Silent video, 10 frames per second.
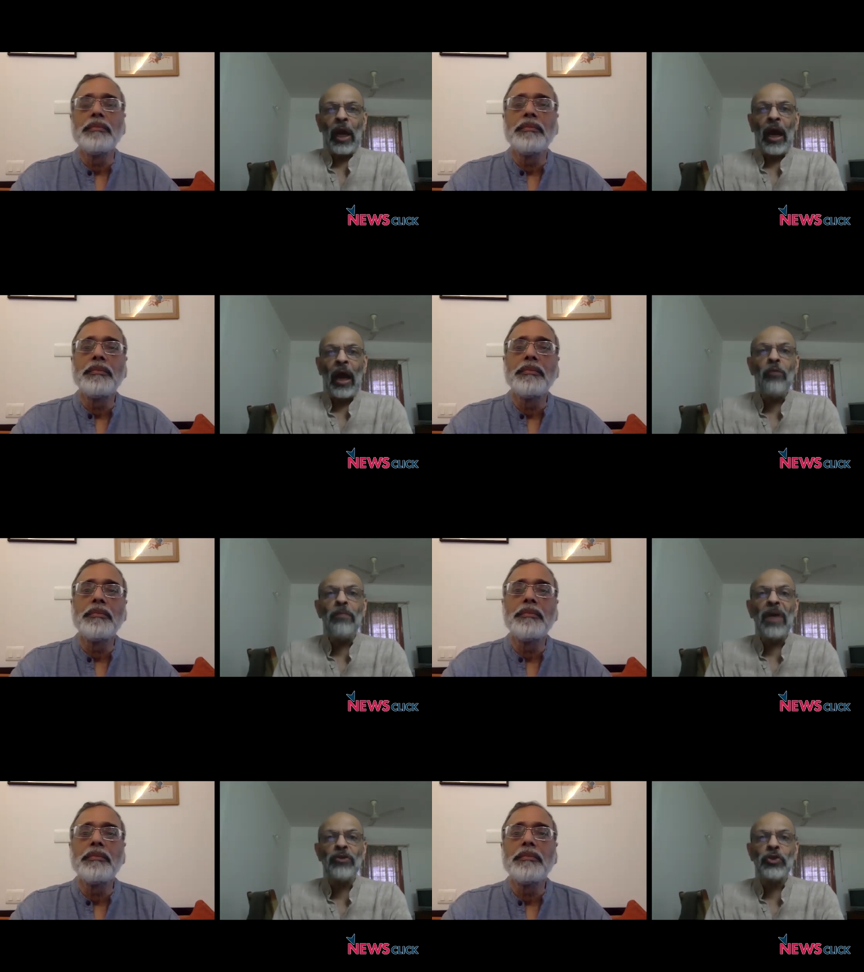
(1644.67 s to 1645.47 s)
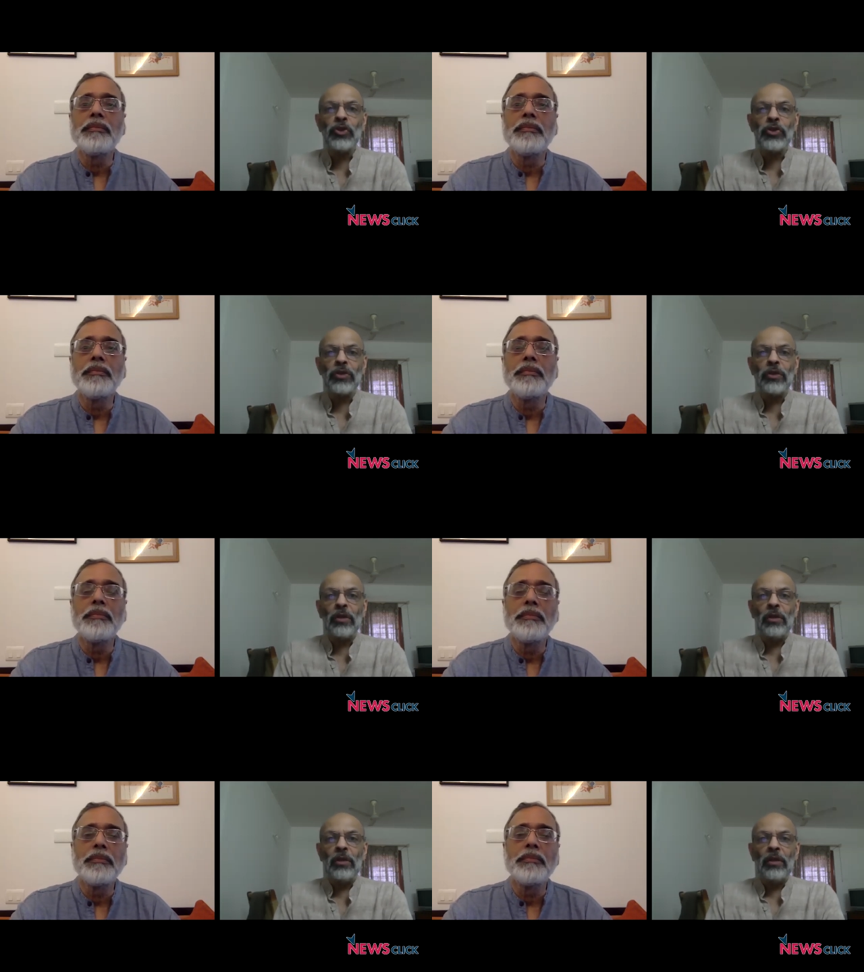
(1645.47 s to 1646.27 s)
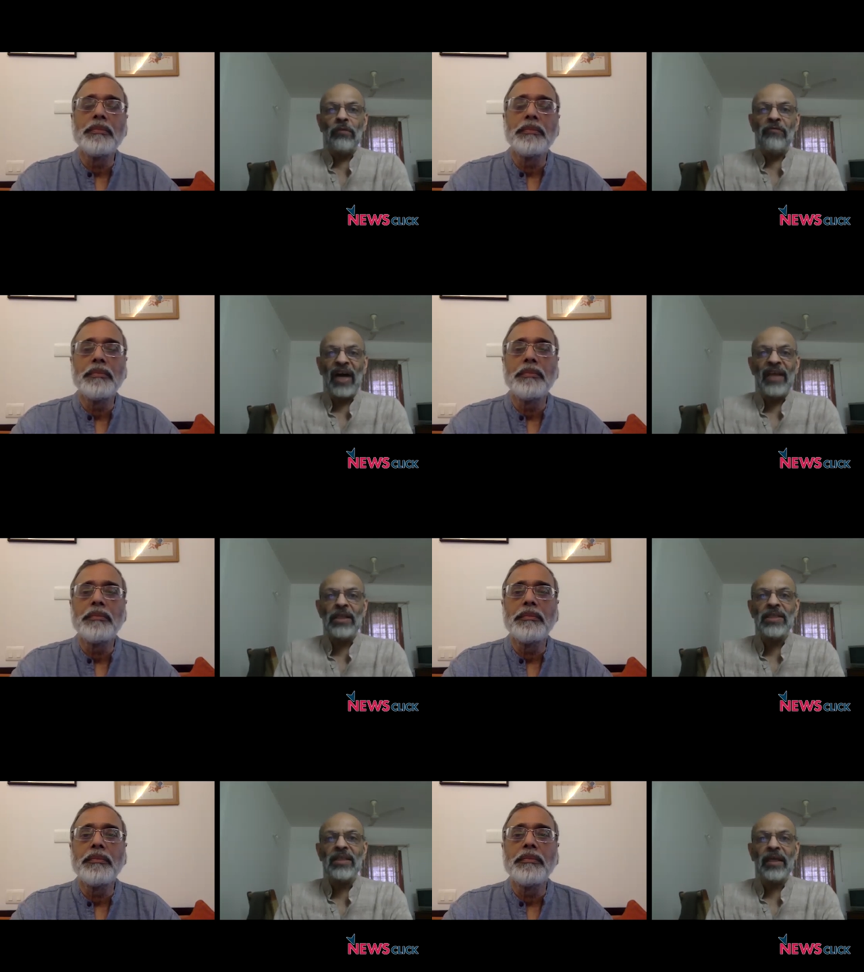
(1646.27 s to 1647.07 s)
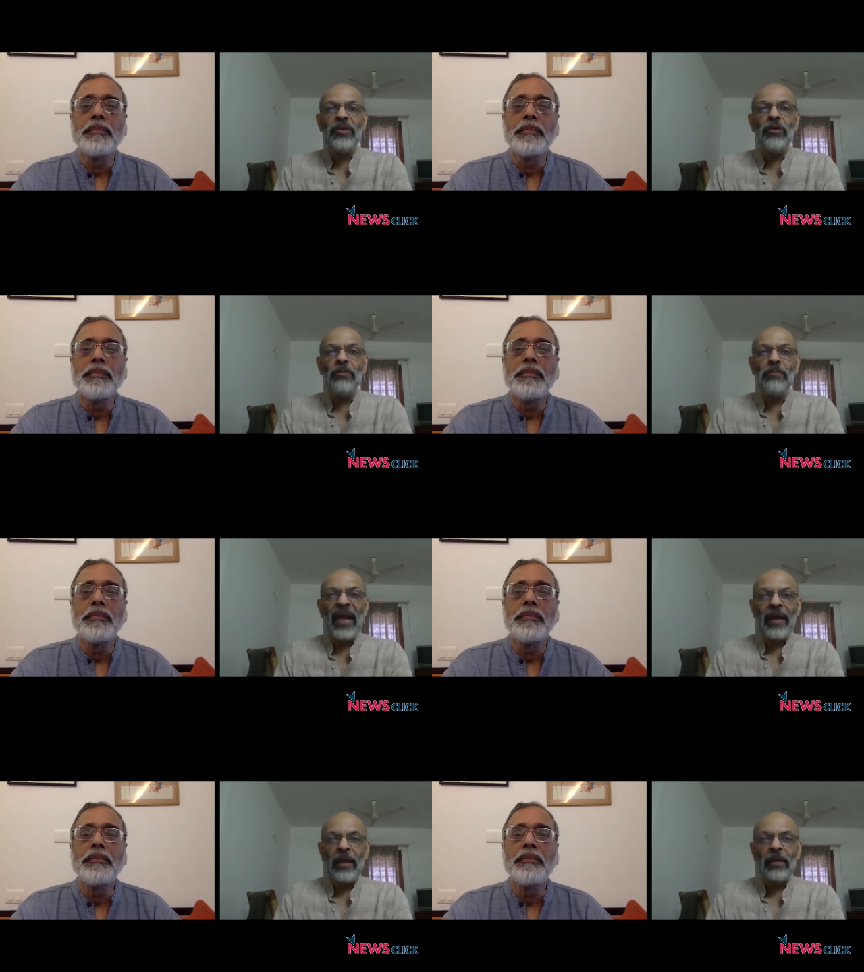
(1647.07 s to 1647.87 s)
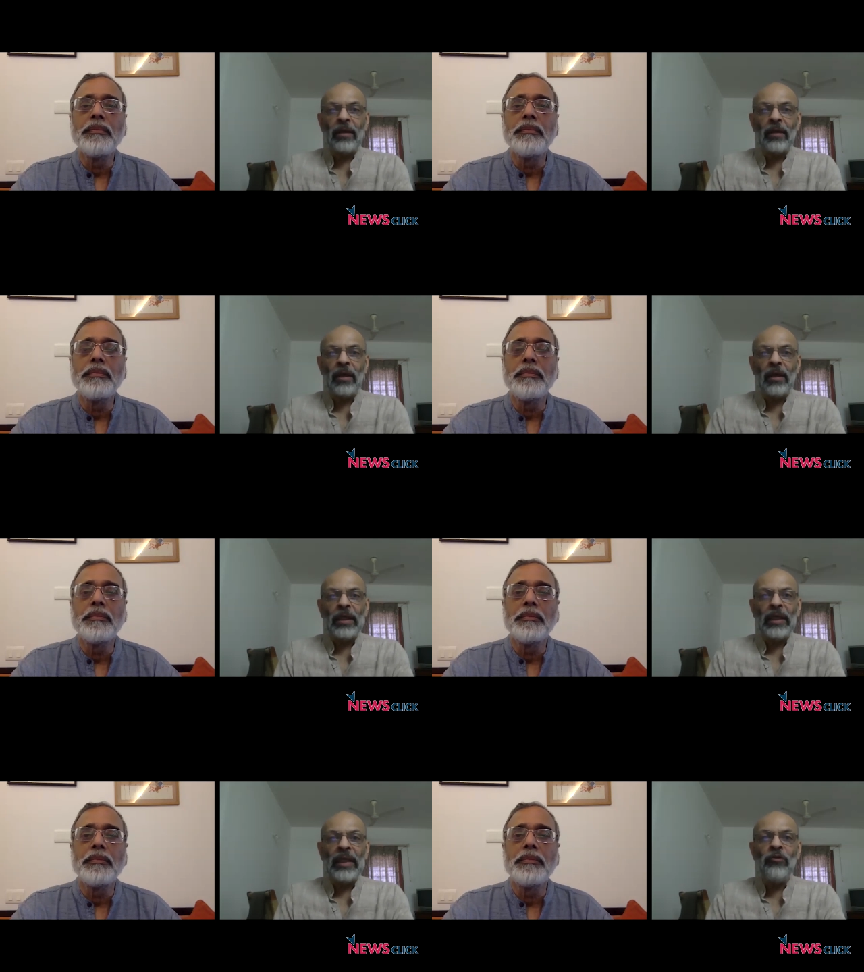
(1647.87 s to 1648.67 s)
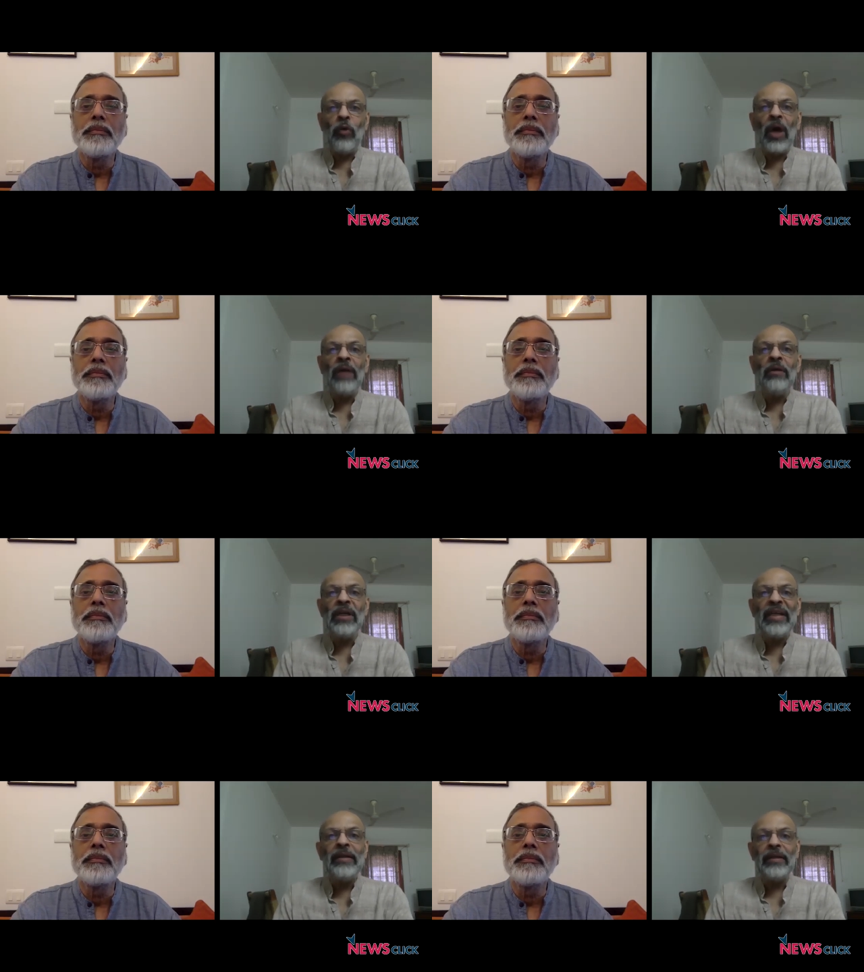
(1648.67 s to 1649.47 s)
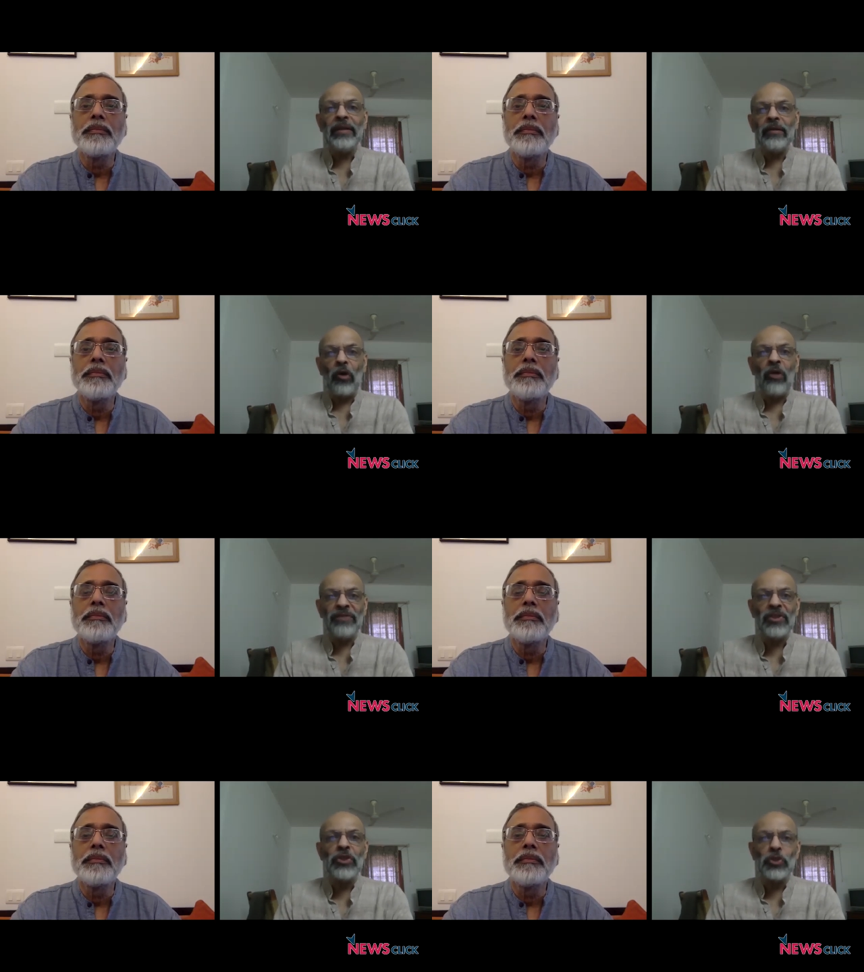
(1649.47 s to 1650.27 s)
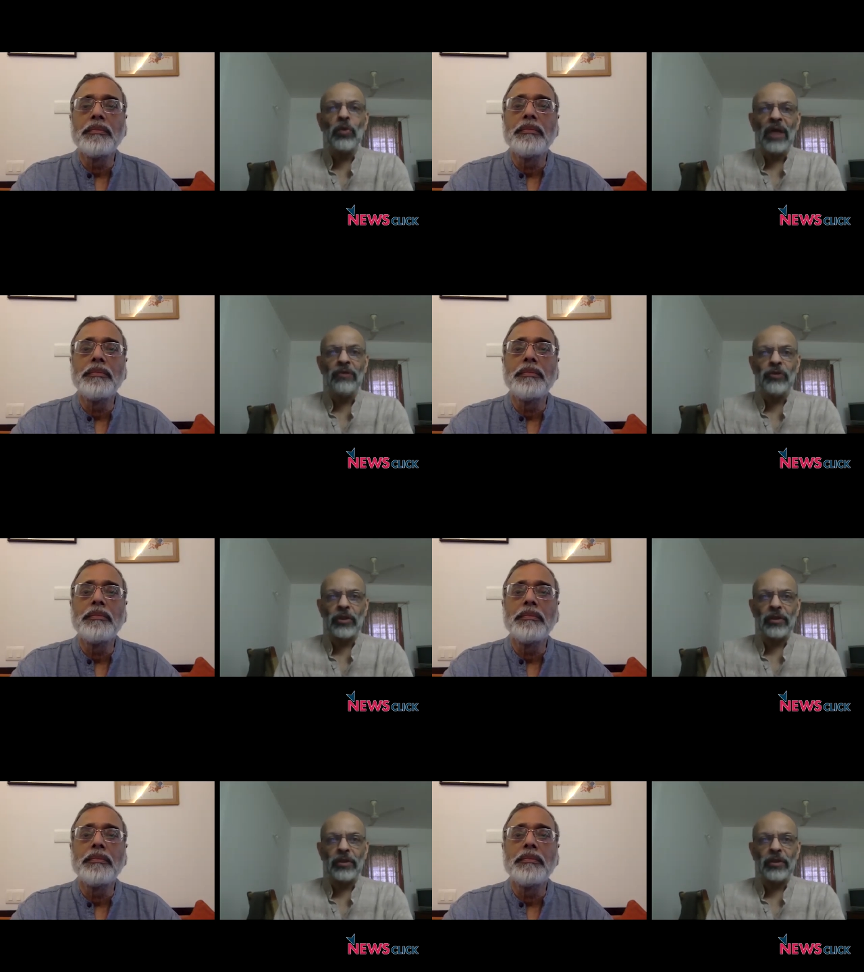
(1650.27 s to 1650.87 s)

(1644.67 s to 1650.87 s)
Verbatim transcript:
Speaker 1: How much virus can you make in one liter of tissue culture